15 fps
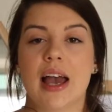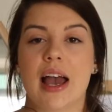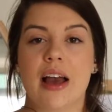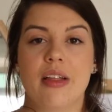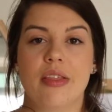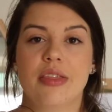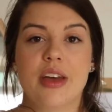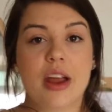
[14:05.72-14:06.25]

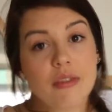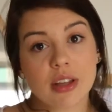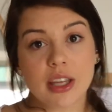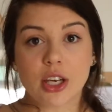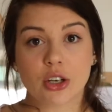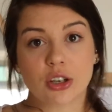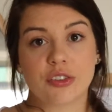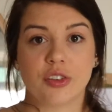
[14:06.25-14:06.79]
and they're
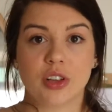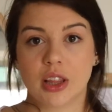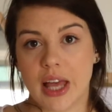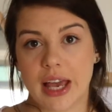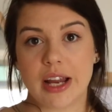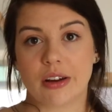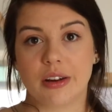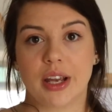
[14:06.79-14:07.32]
really good for
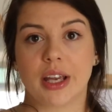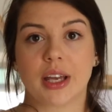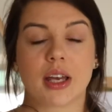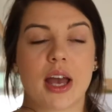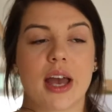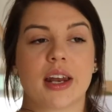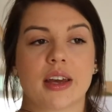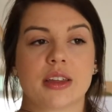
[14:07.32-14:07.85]

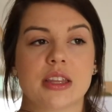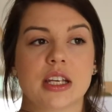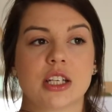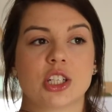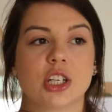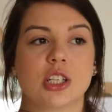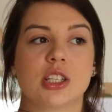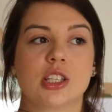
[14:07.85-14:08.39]
layering. And I
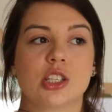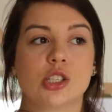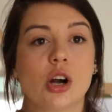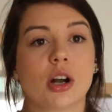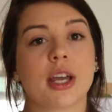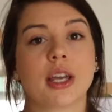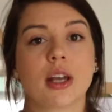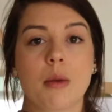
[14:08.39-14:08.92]
think just
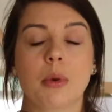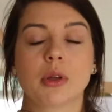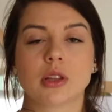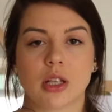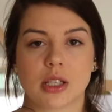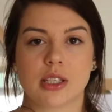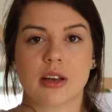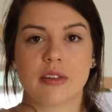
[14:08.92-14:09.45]
stocking up on
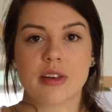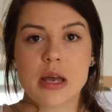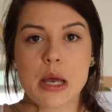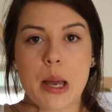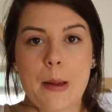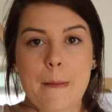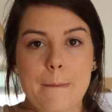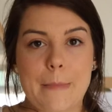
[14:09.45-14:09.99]
lots of
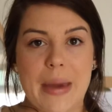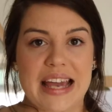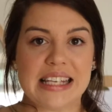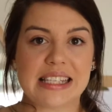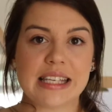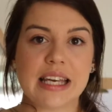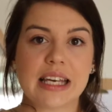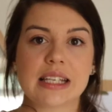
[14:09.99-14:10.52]

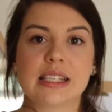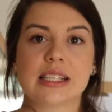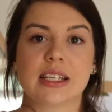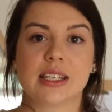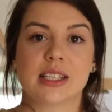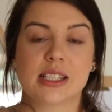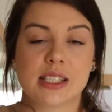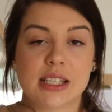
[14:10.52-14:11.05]
basics,
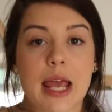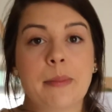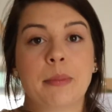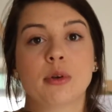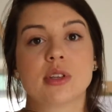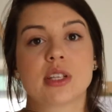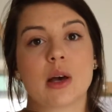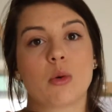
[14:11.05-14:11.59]

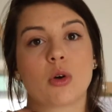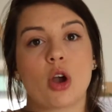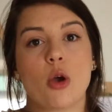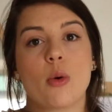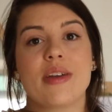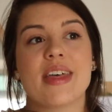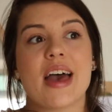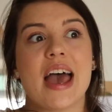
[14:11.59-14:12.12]
staples that will go
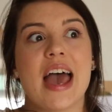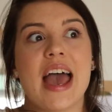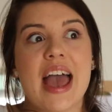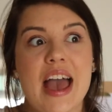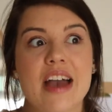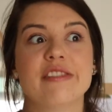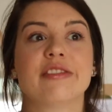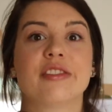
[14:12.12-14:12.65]
with
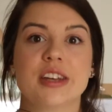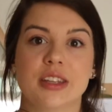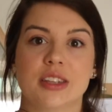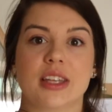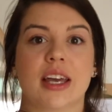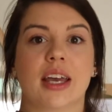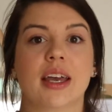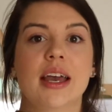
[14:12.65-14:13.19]

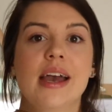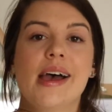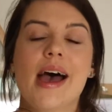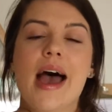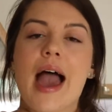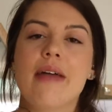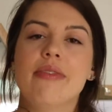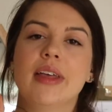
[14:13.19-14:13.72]
everything,
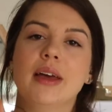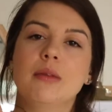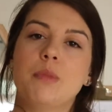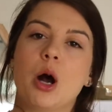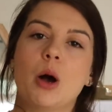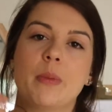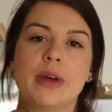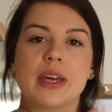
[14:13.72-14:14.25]
and then
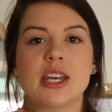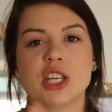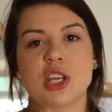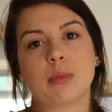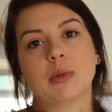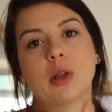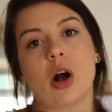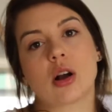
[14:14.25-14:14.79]
popping in
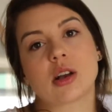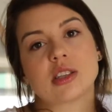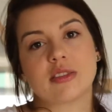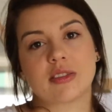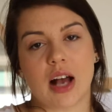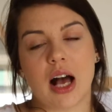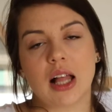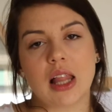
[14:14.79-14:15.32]
your blocks
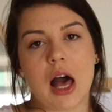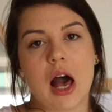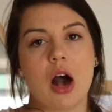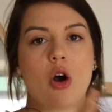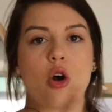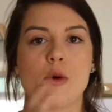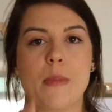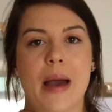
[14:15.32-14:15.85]
of
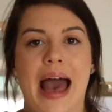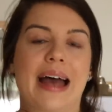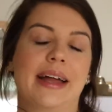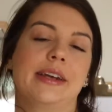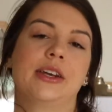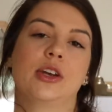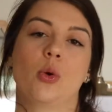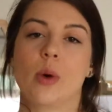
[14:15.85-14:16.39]
color or
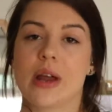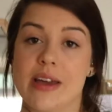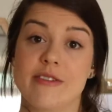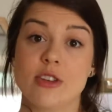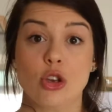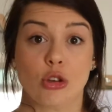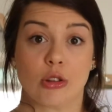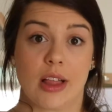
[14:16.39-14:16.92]
pattern or whatever
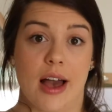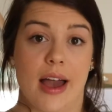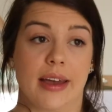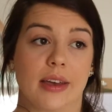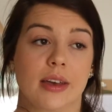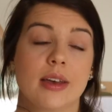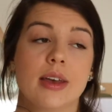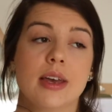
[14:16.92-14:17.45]
you
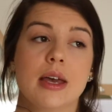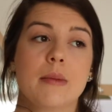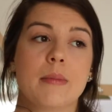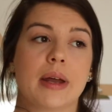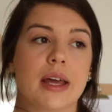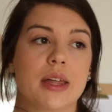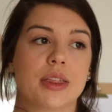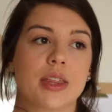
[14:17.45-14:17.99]
like.
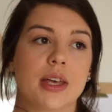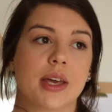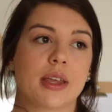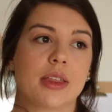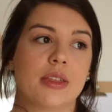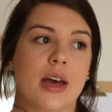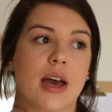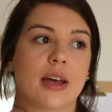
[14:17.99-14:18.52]
But I
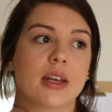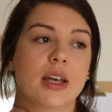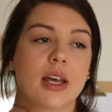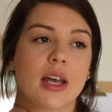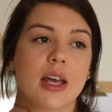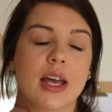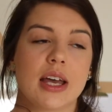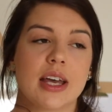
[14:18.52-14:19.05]
think that
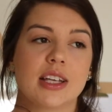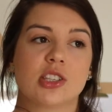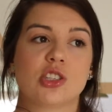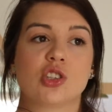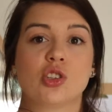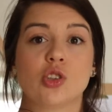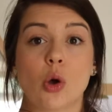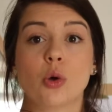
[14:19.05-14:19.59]
it's
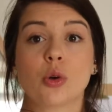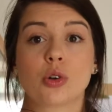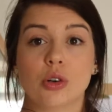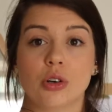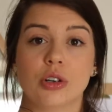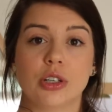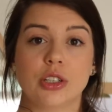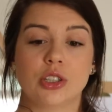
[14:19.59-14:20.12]
so
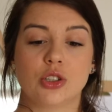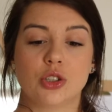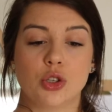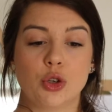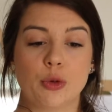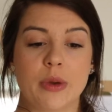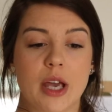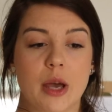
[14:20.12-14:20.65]
good
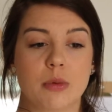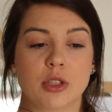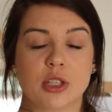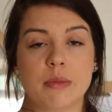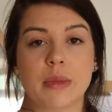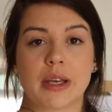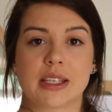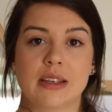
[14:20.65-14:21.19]
to be able
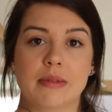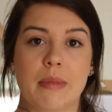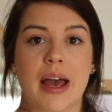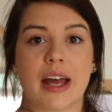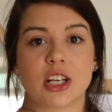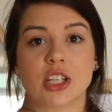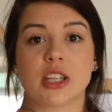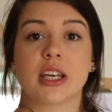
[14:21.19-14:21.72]
to mix and
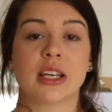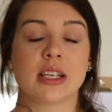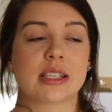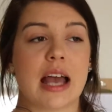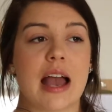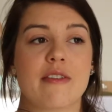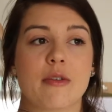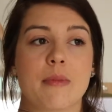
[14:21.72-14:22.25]
match things.
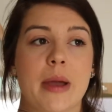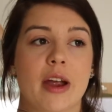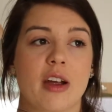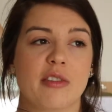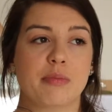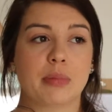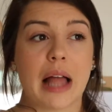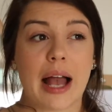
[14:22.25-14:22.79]
I have a pair
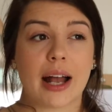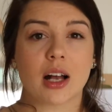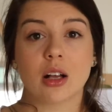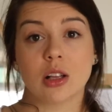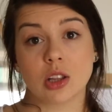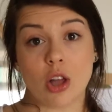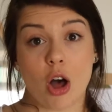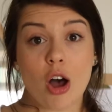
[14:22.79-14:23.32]
of black
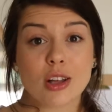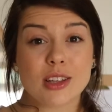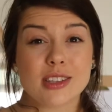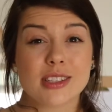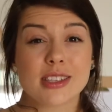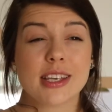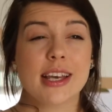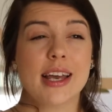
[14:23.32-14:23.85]

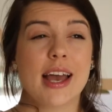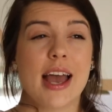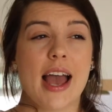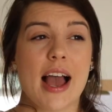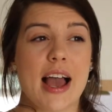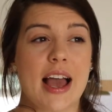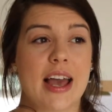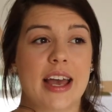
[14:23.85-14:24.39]
culottes
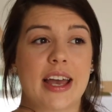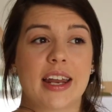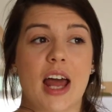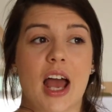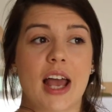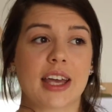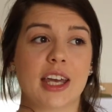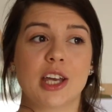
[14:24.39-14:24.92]

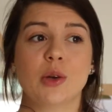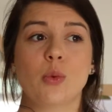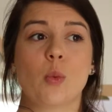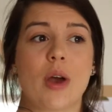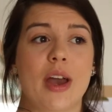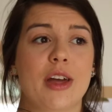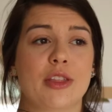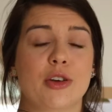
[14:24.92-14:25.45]
and I can
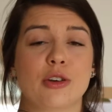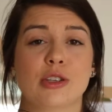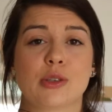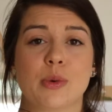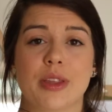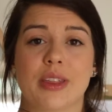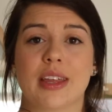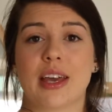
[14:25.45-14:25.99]
wear those
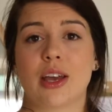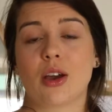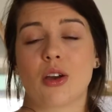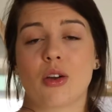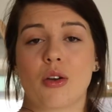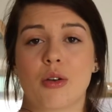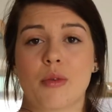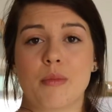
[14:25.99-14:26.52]
with like
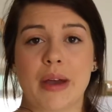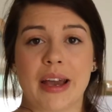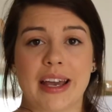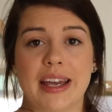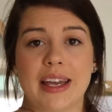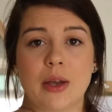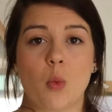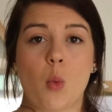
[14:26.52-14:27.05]

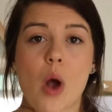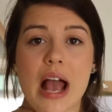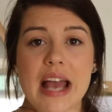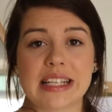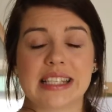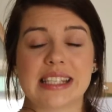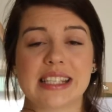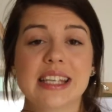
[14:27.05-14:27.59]
my
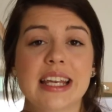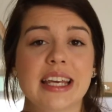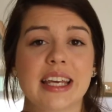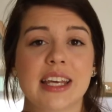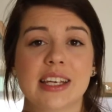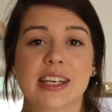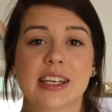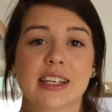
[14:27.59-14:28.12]
white
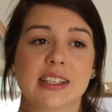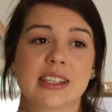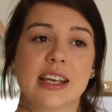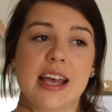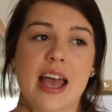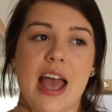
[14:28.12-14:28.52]
sneakers